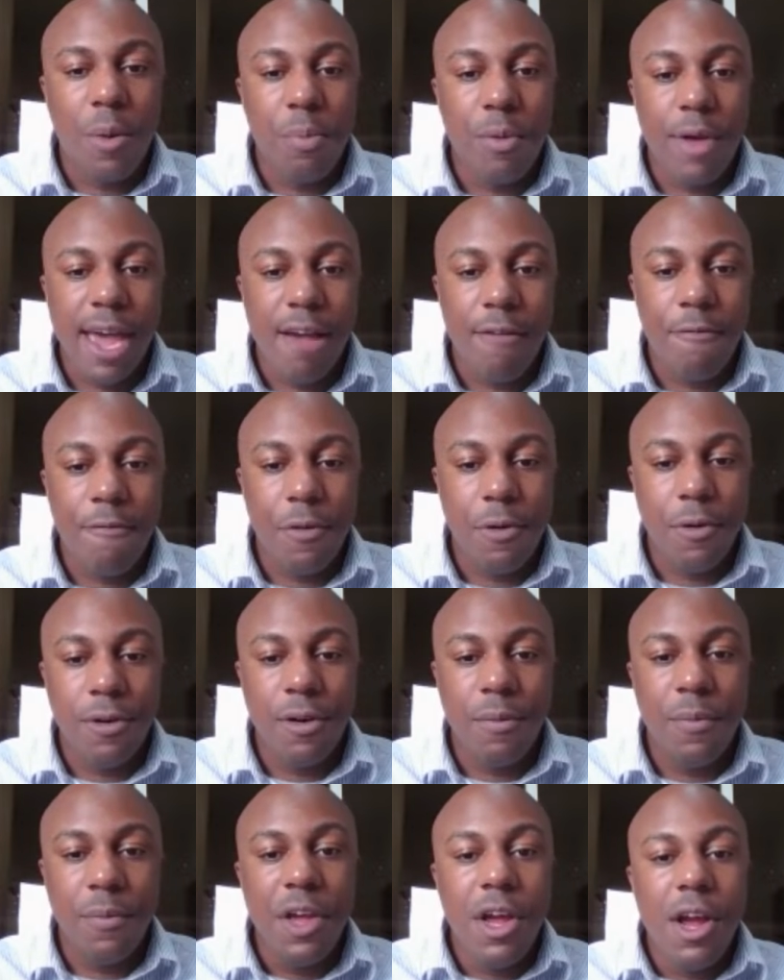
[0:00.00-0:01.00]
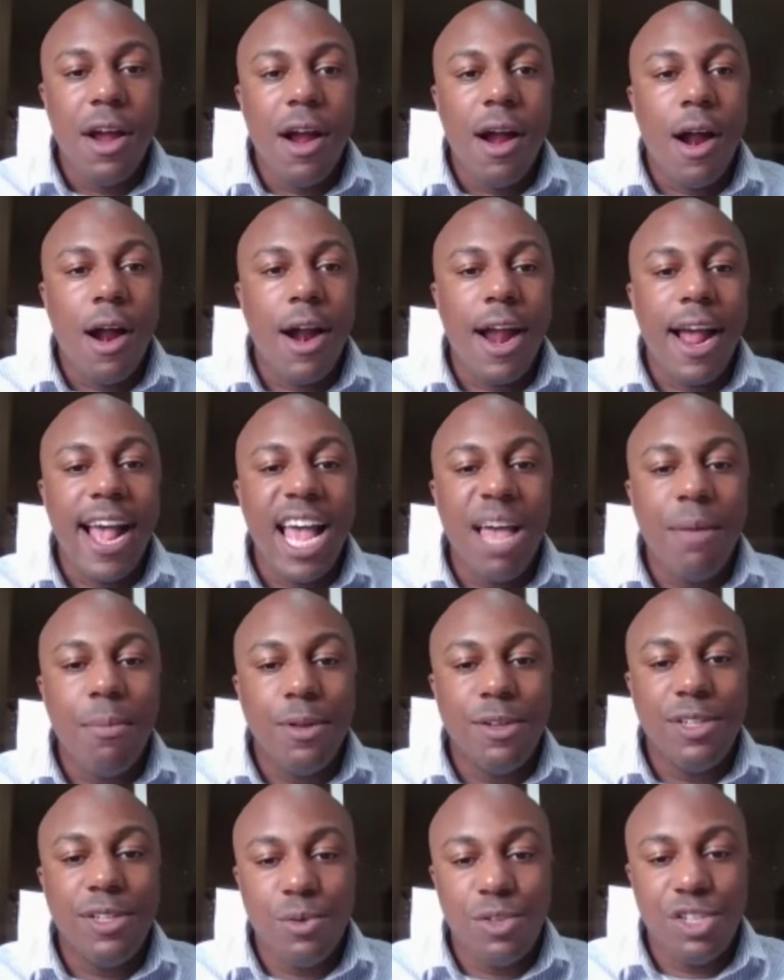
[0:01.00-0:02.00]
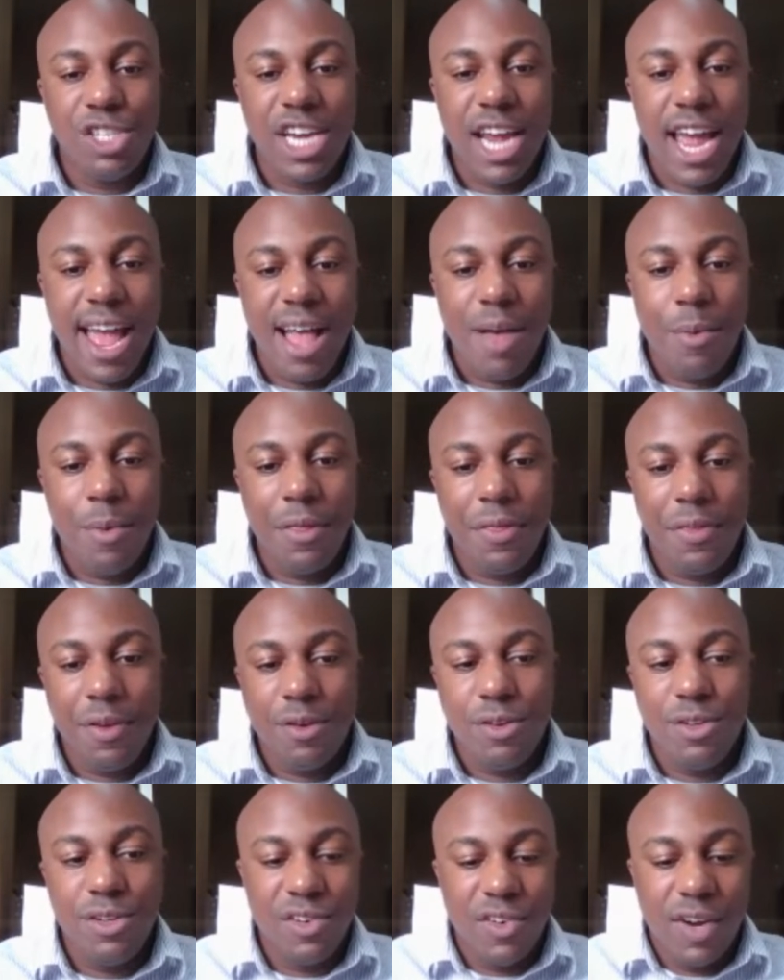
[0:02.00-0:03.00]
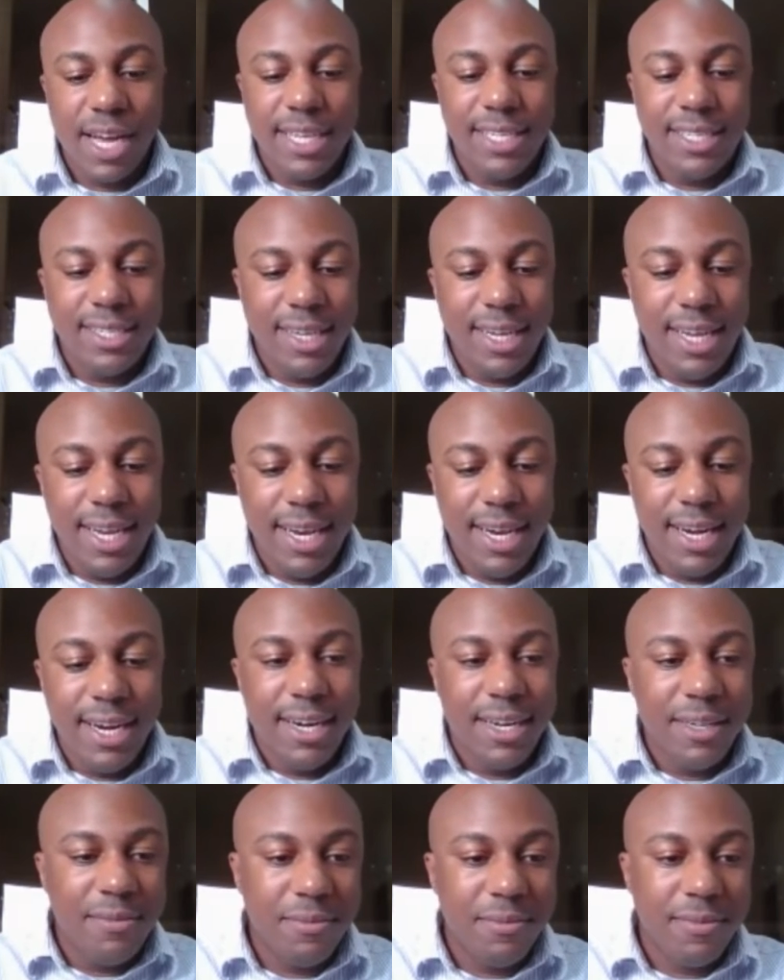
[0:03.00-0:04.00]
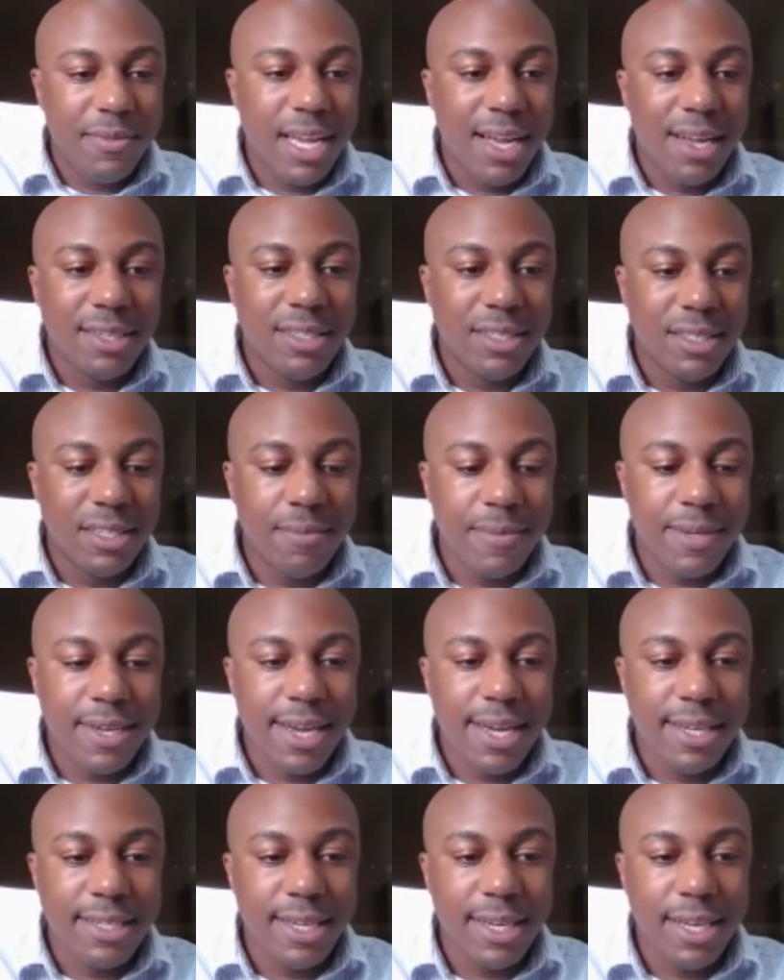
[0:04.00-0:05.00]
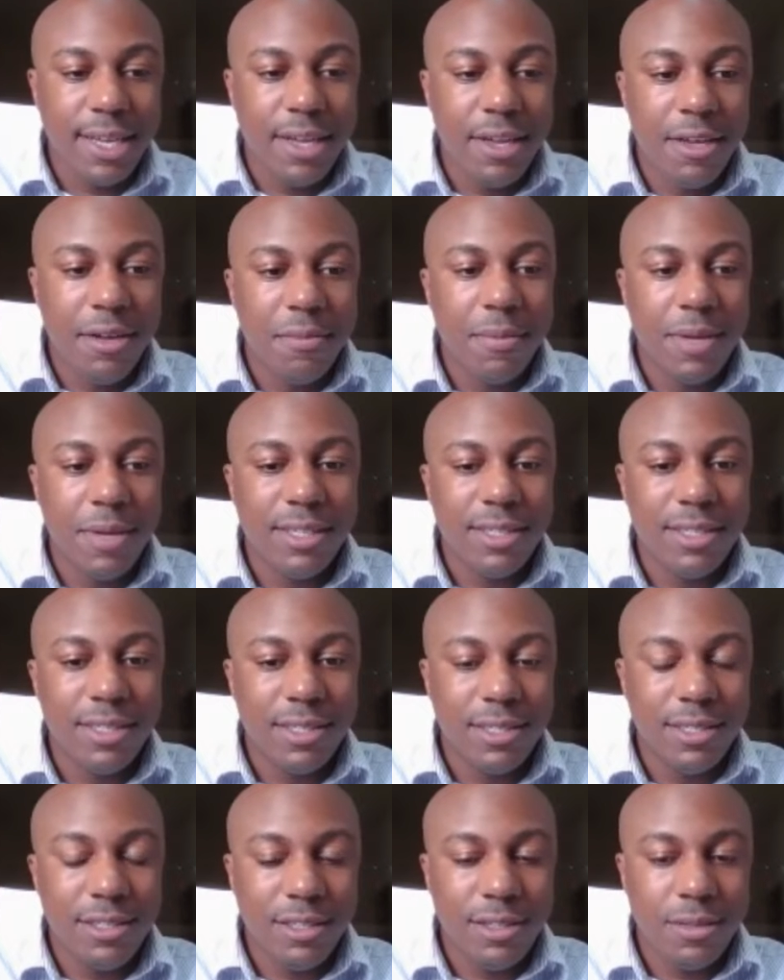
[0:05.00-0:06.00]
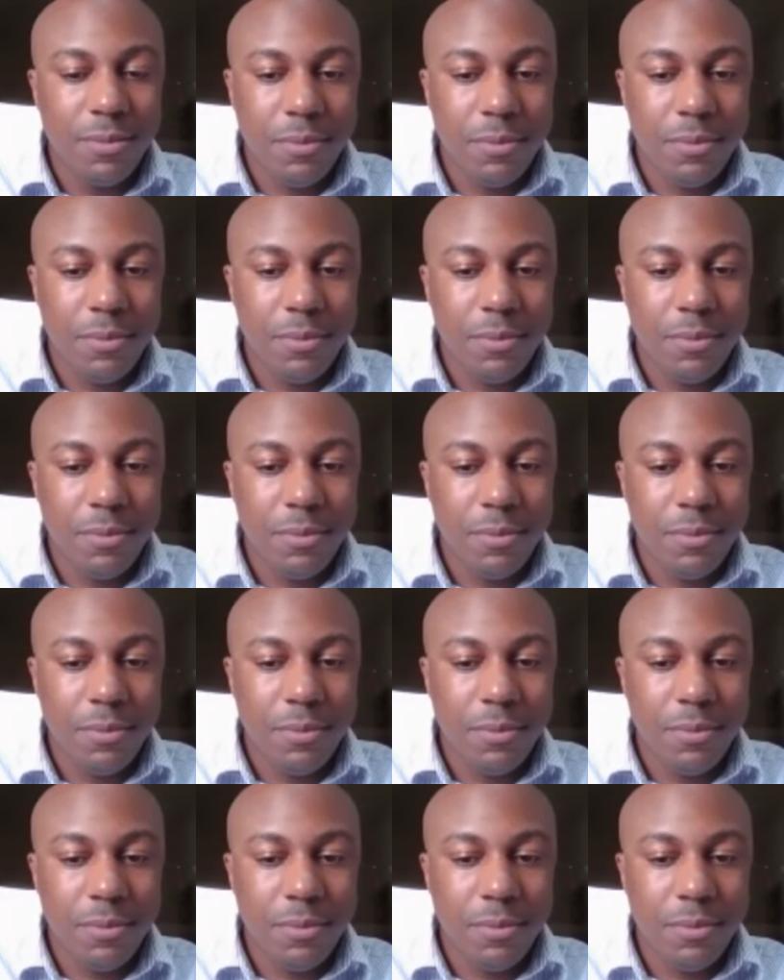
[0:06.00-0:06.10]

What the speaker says: platform are able to chat with you directly here. I'll send them a nice hello message.